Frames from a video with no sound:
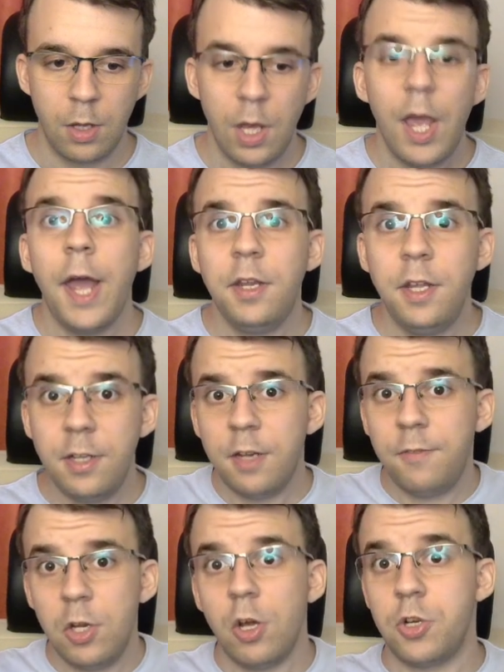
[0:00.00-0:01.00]
And in that
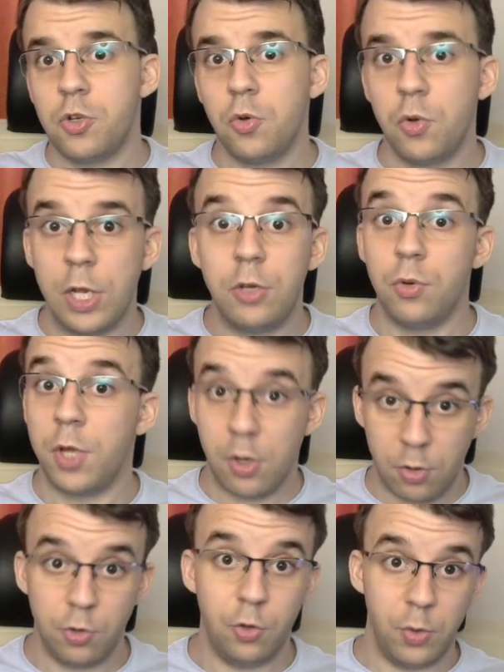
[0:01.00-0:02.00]
video I showed you that you
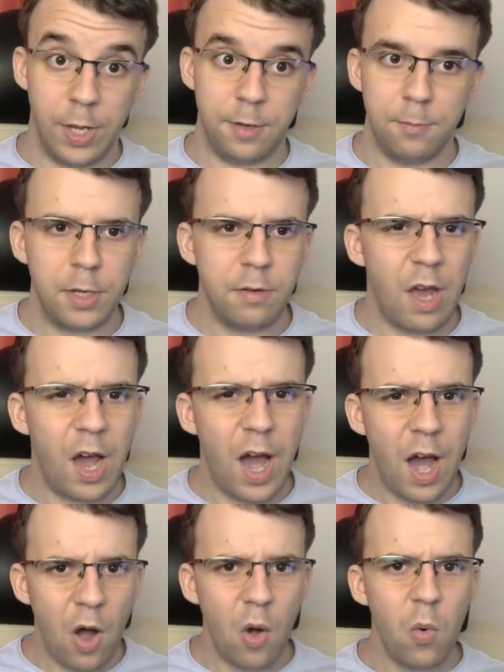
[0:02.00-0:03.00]
cannot do that, but
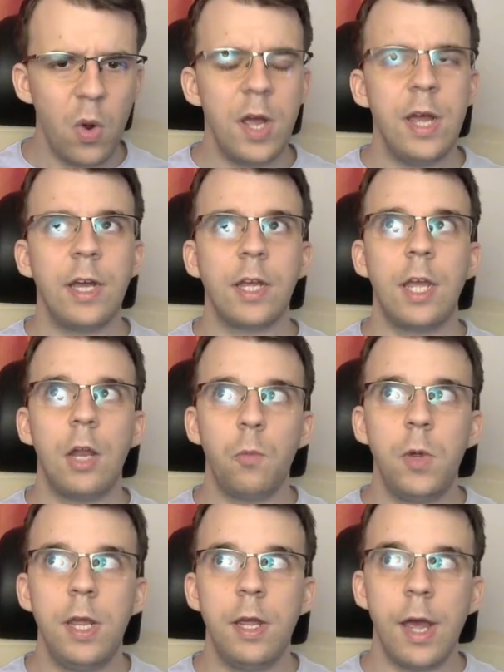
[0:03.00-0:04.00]
how can
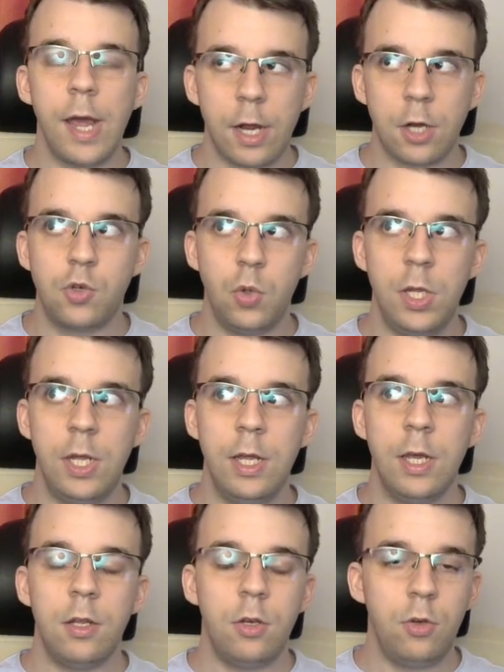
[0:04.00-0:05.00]
we
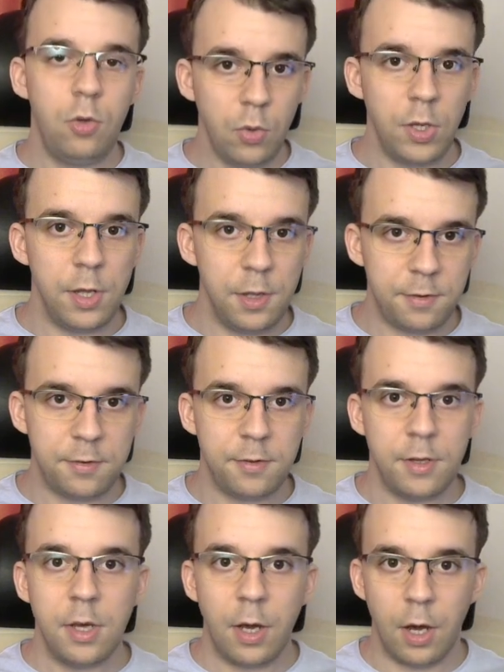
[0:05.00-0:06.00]
actually do this
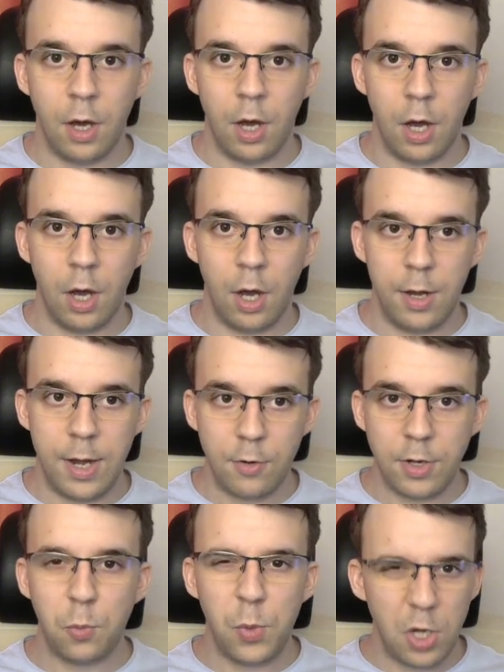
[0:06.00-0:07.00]
uh, now
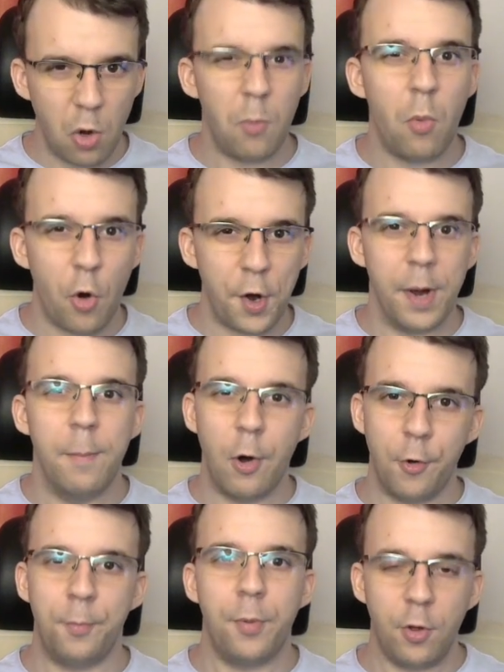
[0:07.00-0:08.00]
that we know more
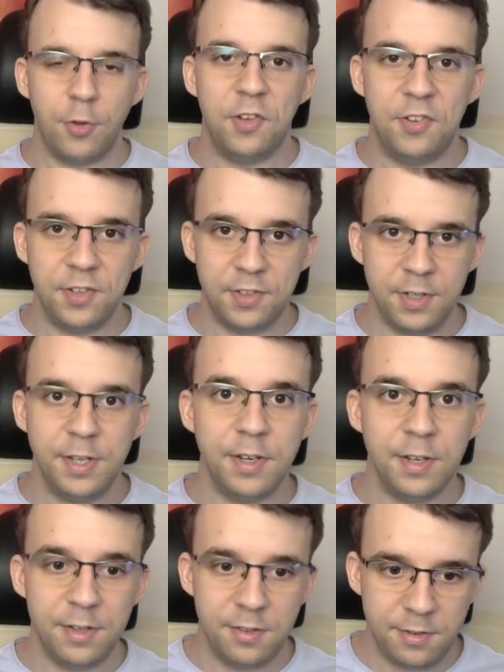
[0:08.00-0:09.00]
about processes in
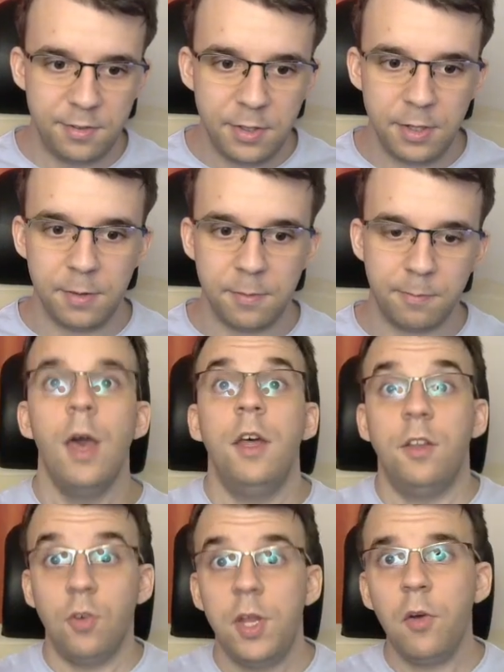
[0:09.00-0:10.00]
C.
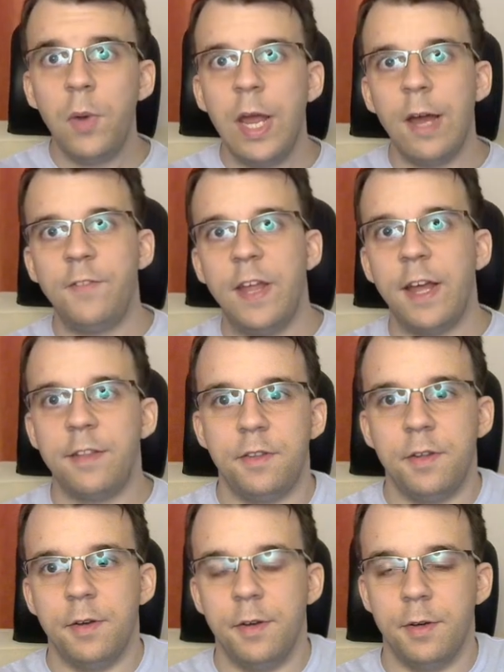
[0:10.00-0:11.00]
So here we have that
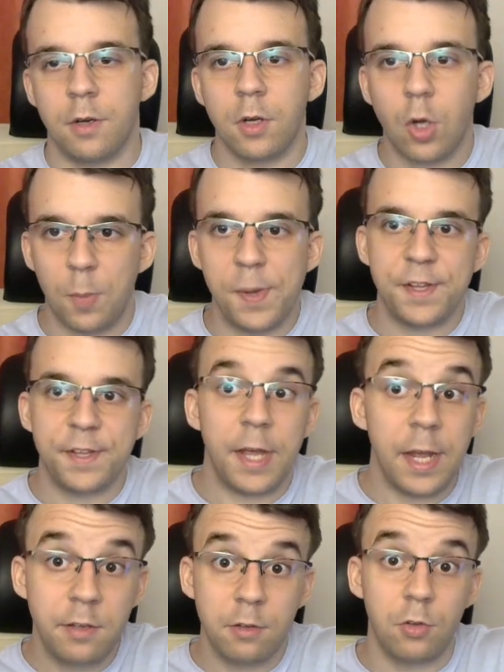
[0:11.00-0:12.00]
uh, command that I
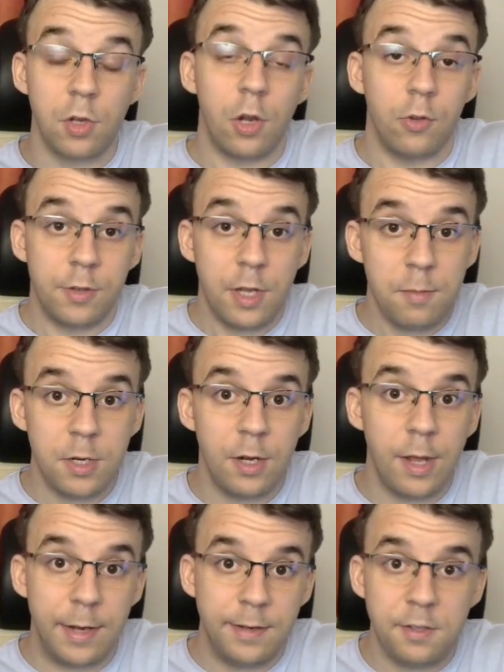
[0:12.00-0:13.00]
executed on terminal
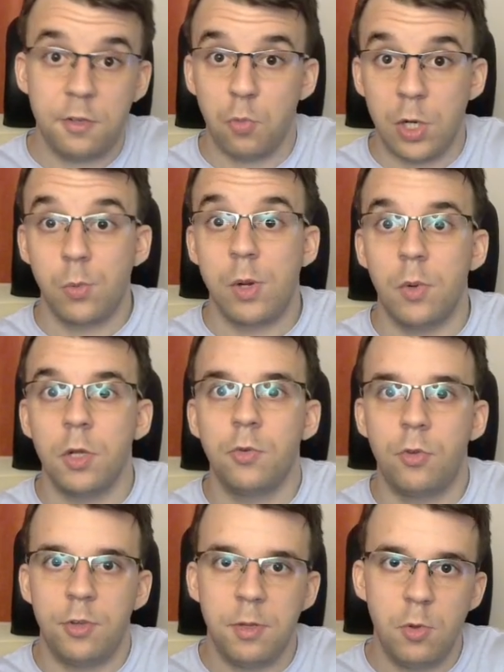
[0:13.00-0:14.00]
and this is what we want to
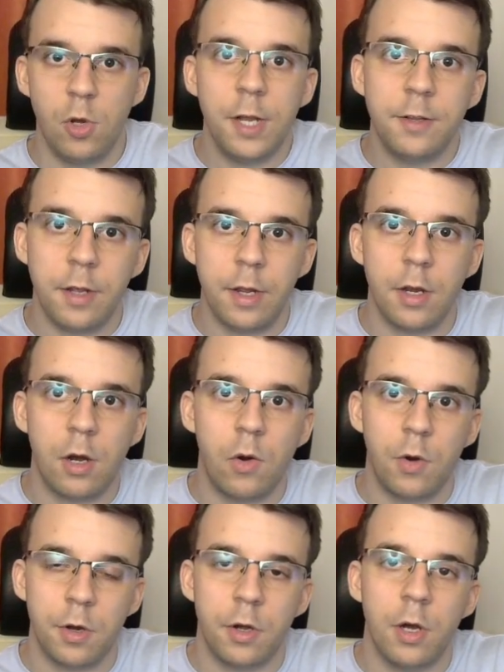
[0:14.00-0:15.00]
simulate in
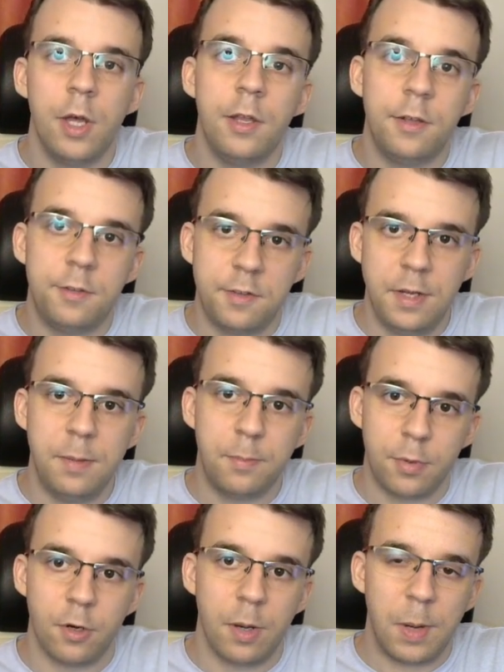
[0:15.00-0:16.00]
our uh, C
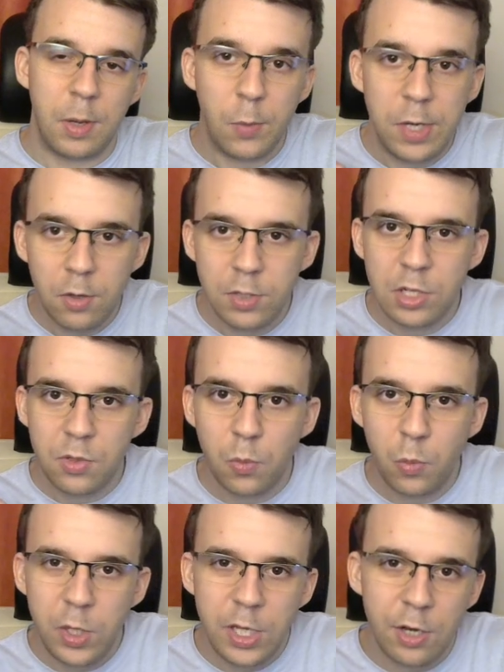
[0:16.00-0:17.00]
program. And we know that
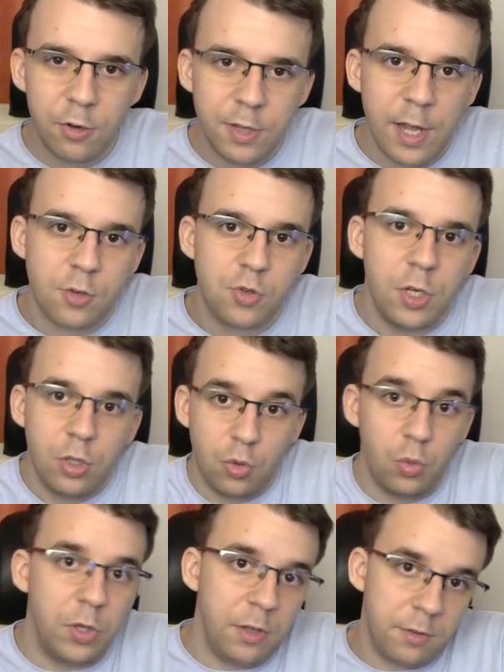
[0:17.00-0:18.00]
we cannot actually
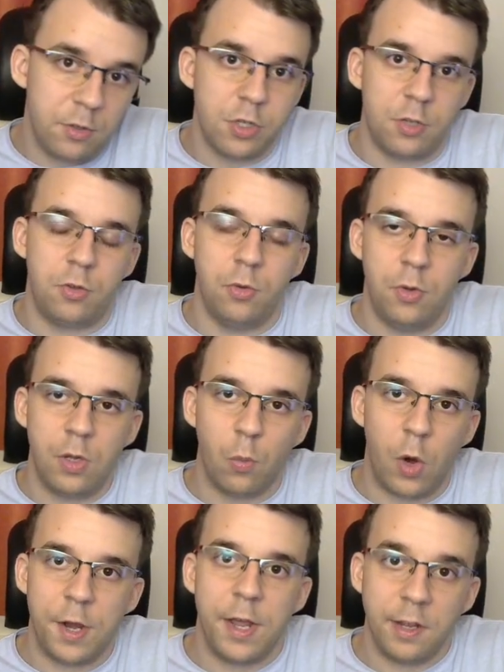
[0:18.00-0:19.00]
do this just using
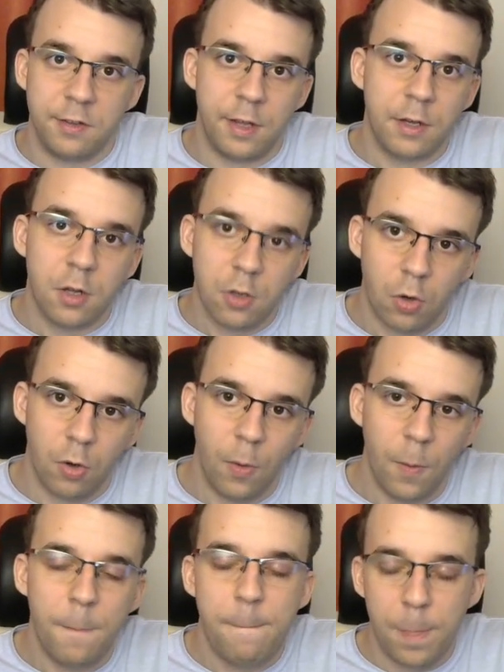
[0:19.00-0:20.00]
one exec call.
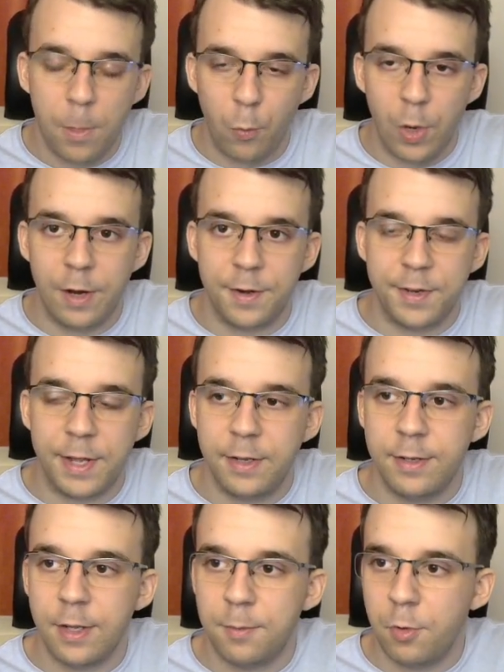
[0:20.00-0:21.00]
We learned that
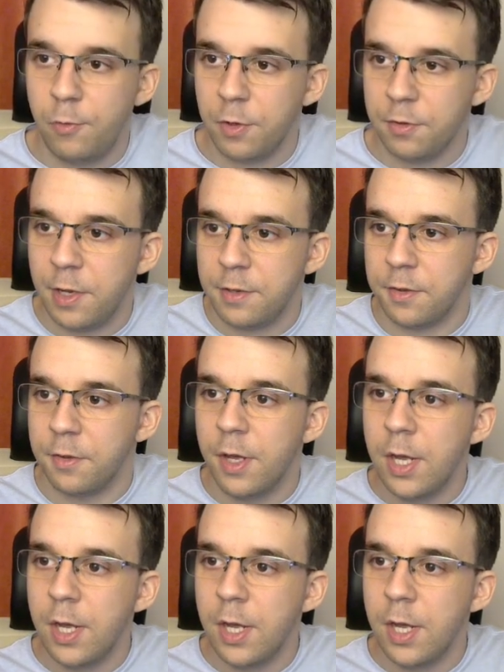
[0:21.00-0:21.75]
in that previous lesson.